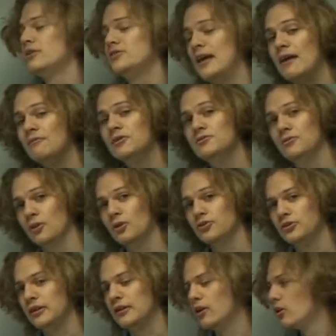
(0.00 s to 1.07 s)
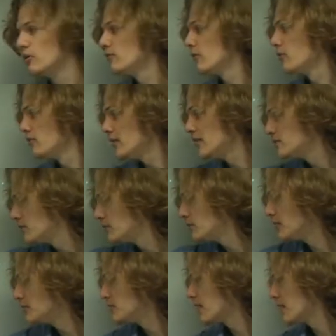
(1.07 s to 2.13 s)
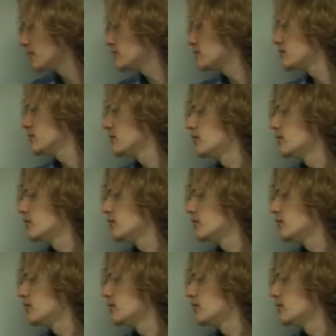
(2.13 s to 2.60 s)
average velocity over these 15 seconds.